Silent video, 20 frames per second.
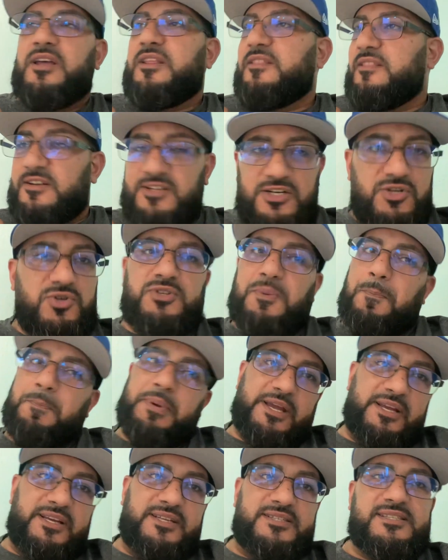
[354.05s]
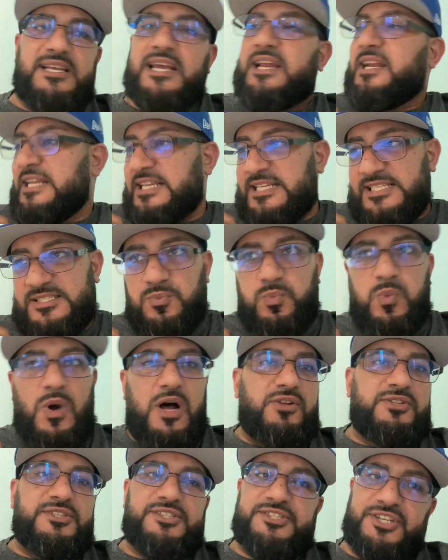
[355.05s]
The dude's a beast, and he's
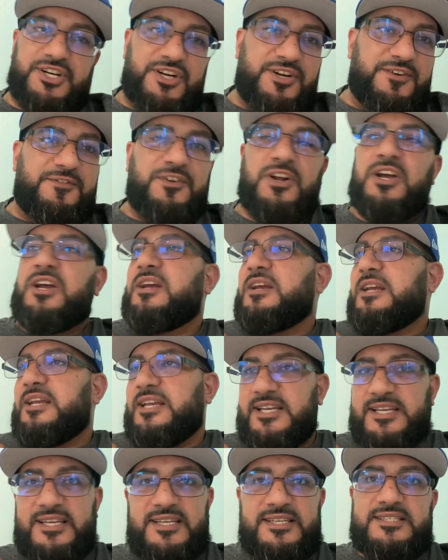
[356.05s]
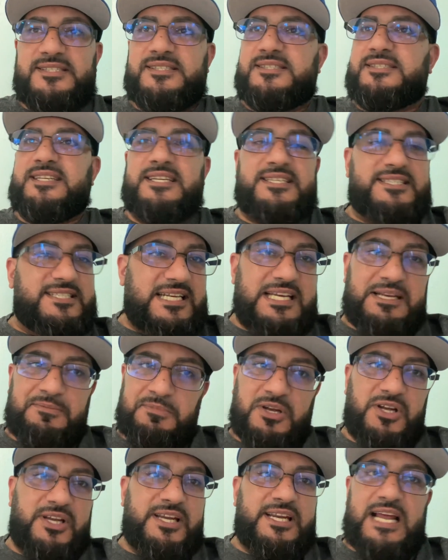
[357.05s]
well-deserved his $16
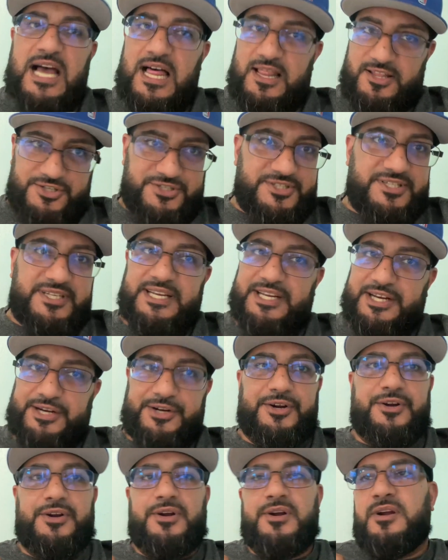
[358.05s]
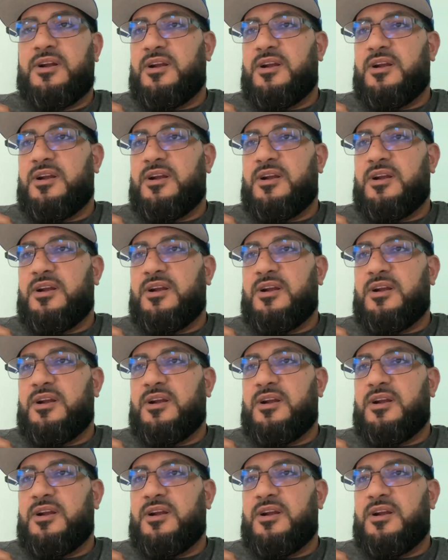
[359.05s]
million a year.